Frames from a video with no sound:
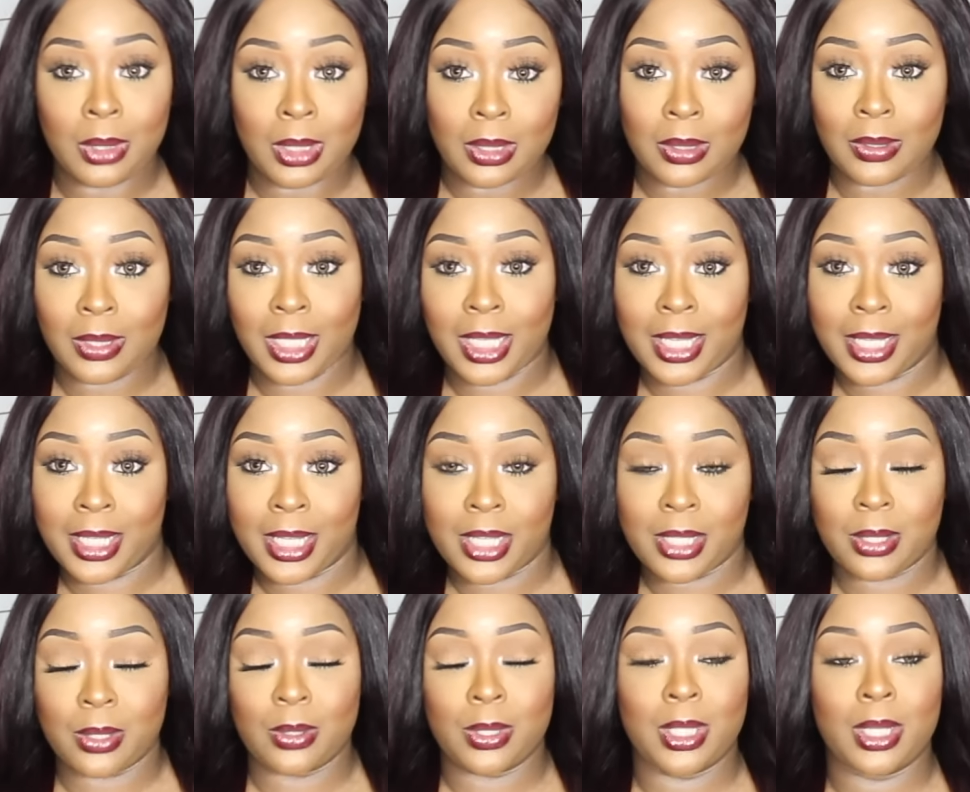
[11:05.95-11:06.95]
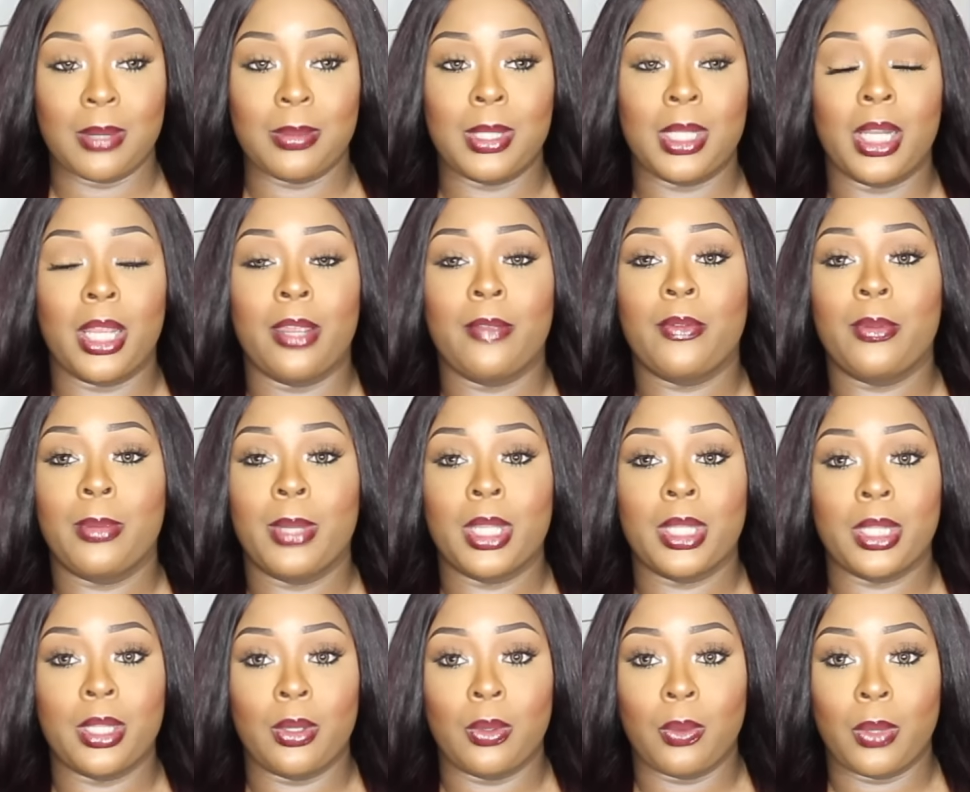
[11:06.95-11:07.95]
little undies or something every
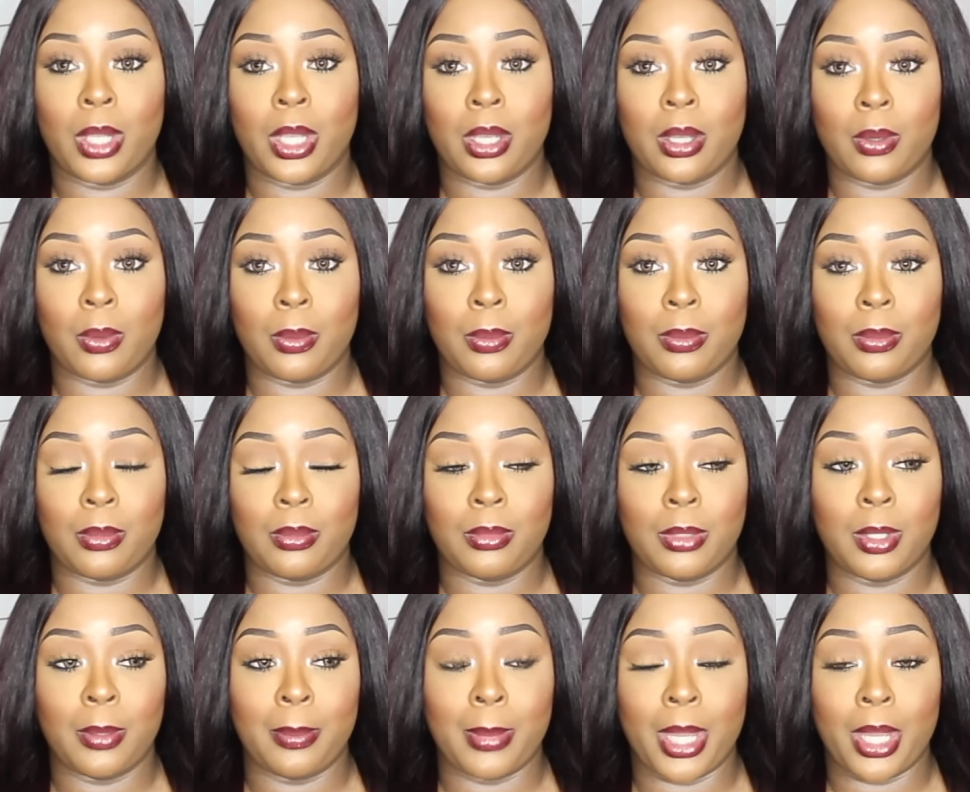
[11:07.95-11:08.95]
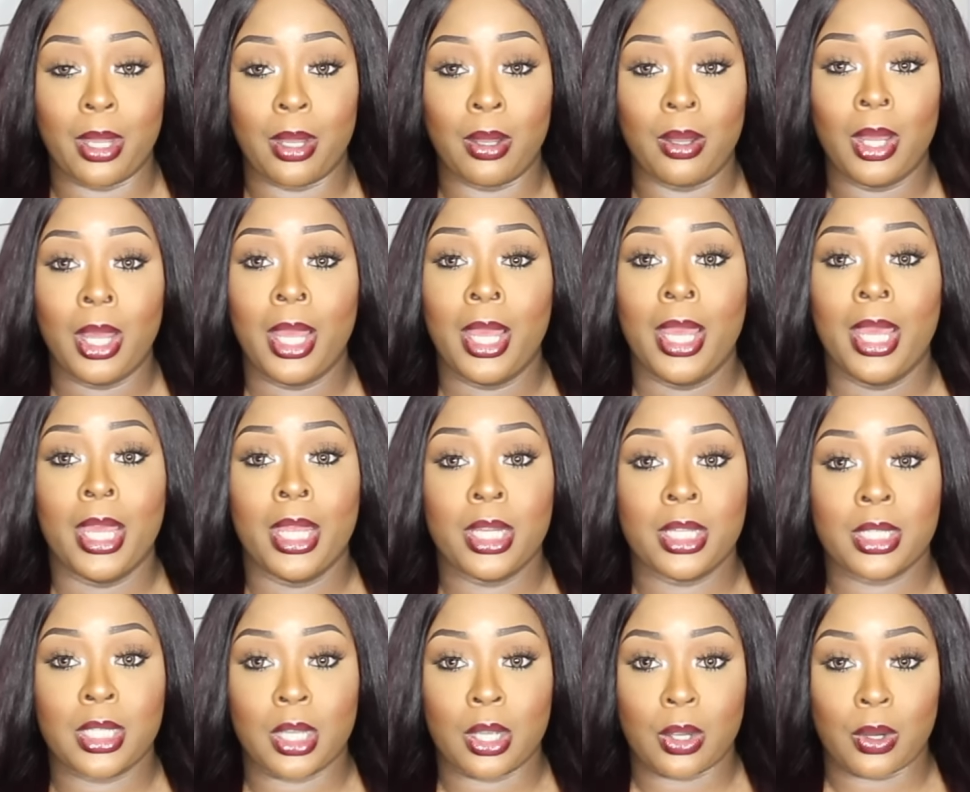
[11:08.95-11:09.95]
month in the mail, it
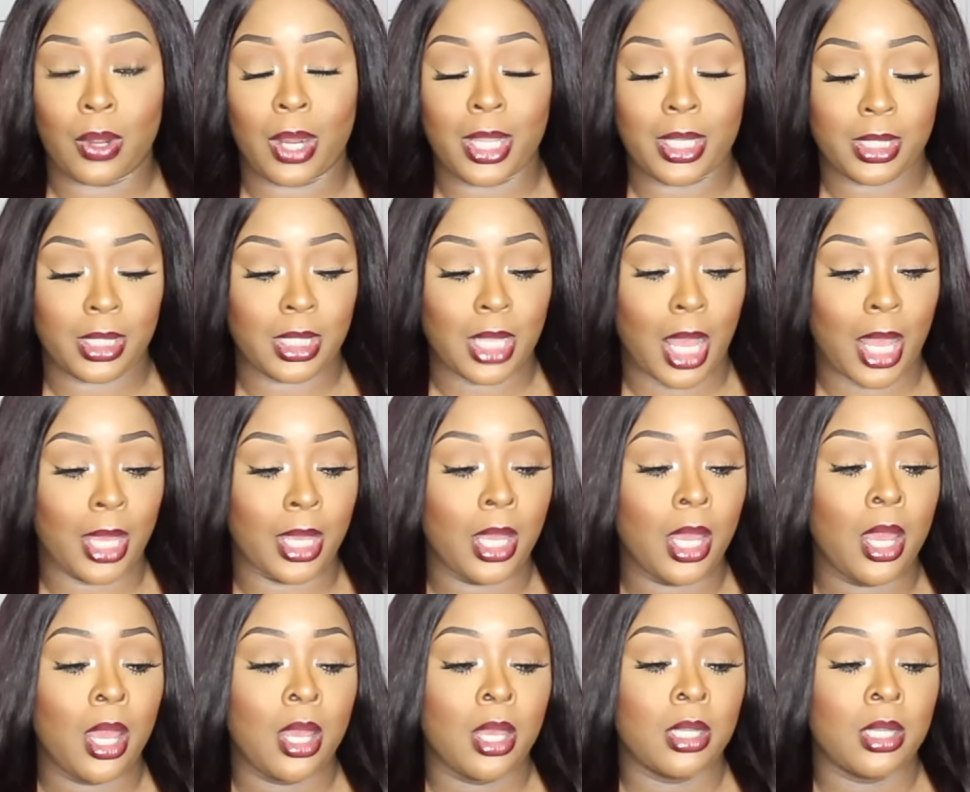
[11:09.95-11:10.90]
is a great site.